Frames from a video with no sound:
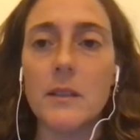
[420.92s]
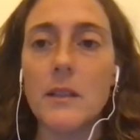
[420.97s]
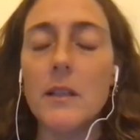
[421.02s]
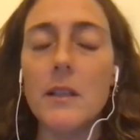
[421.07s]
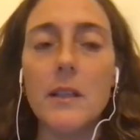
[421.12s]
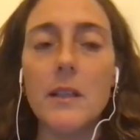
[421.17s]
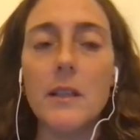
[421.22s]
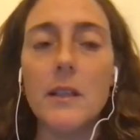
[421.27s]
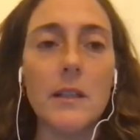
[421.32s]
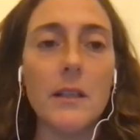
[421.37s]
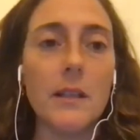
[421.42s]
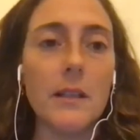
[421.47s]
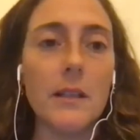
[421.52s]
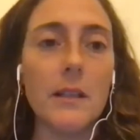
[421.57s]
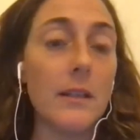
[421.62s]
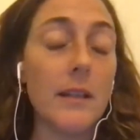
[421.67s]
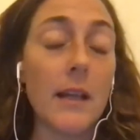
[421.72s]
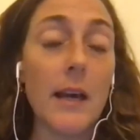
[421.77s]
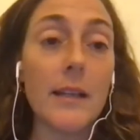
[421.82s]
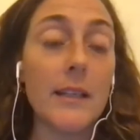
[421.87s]
n-
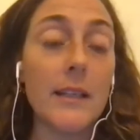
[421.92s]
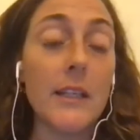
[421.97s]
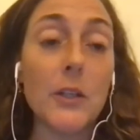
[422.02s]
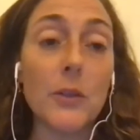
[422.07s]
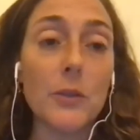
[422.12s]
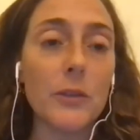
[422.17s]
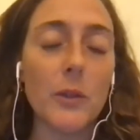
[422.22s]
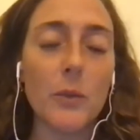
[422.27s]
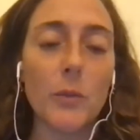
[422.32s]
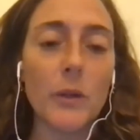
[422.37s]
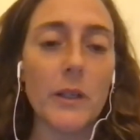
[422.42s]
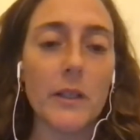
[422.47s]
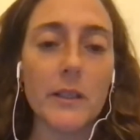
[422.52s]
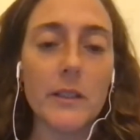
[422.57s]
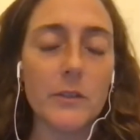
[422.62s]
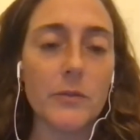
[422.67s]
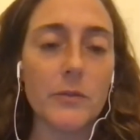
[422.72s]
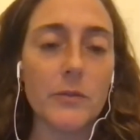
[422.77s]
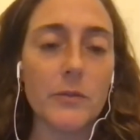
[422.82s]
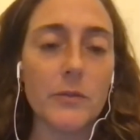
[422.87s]
not nearly what it is
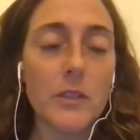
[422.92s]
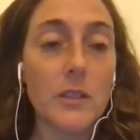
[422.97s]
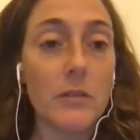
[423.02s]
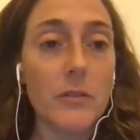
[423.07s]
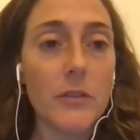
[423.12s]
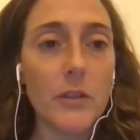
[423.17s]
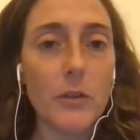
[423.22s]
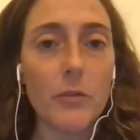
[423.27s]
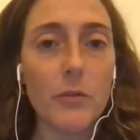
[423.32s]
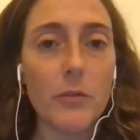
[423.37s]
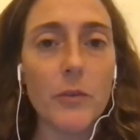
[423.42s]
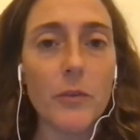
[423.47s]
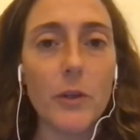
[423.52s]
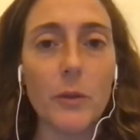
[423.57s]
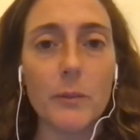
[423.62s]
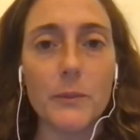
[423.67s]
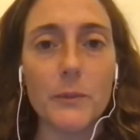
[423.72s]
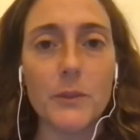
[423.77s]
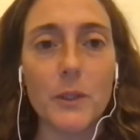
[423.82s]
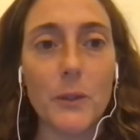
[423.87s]
for T V or film.
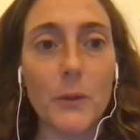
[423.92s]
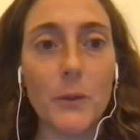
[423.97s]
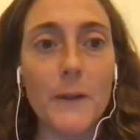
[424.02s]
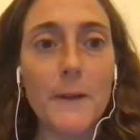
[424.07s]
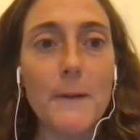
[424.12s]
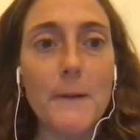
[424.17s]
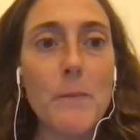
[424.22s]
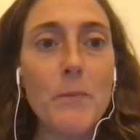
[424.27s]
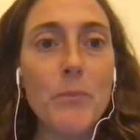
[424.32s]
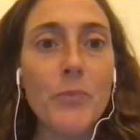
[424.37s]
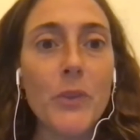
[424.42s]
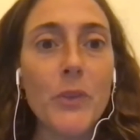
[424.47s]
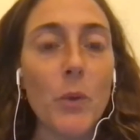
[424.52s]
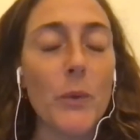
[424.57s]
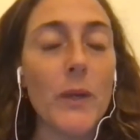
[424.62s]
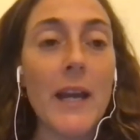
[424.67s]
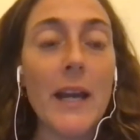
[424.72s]
So we had this